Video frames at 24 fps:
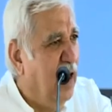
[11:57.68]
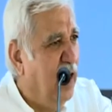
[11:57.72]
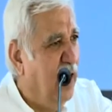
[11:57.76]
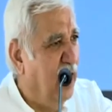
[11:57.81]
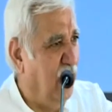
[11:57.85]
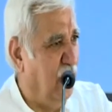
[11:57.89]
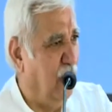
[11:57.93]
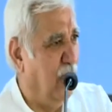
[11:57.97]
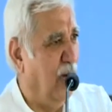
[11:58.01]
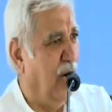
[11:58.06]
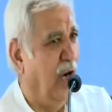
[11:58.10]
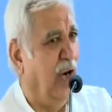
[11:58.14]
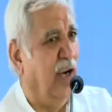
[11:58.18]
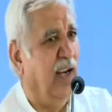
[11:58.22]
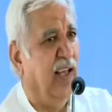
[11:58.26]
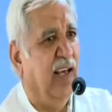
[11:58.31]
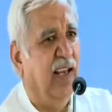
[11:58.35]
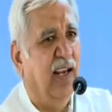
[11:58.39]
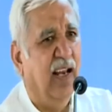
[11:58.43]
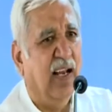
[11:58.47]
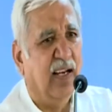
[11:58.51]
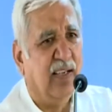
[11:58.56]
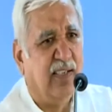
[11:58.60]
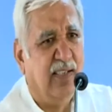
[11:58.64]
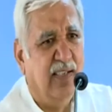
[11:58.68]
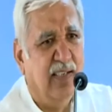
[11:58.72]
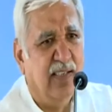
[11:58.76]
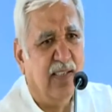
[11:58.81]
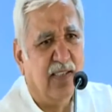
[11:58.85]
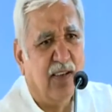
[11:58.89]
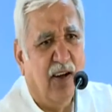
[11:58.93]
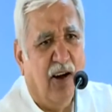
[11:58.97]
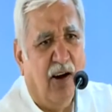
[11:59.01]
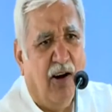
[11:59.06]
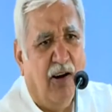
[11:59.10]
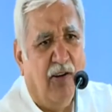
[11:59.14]
you had elections
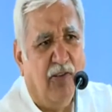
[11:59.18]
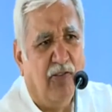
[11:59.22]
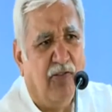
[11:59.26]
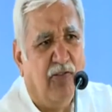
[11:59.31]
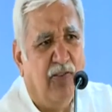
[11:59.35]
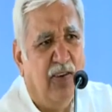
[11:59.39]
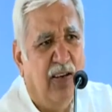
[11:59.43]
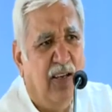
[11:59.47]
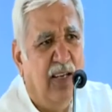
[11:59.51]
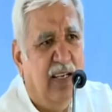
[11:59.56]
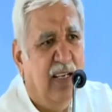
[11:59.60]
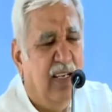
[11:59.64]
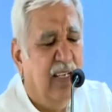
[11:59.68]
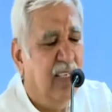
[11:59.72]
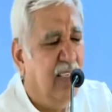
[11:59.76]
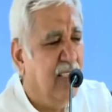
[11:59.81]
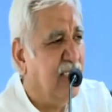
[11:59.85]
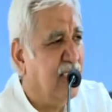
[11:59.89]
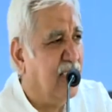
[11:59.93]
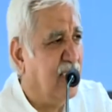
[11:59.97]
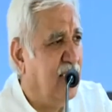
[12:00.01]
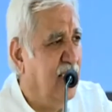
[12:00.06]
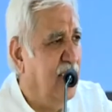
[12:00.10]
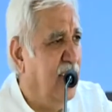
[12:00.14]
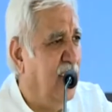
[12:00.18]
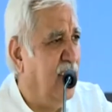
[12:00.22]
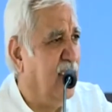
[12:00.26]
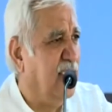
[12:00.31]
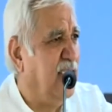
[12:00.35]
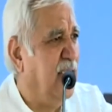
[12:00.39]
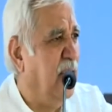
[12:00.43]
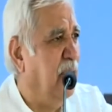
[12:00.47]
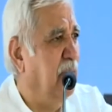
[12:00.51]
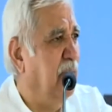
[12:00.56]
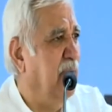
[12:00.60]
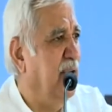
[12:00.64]
of state
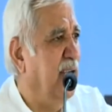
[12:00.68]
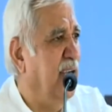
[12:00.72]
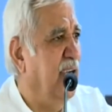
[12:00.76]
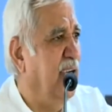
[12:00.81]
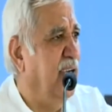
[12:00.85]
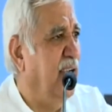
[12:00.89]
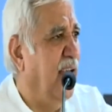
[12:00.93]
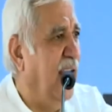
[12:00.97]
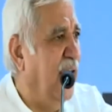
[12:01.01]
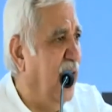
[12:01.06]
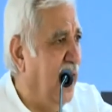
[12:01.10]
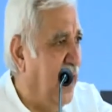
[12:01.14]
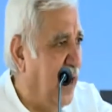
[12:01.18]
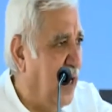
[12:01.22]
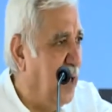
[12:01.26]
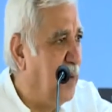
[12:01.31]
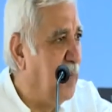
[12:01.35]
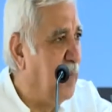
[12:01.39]
assembly in Delhi,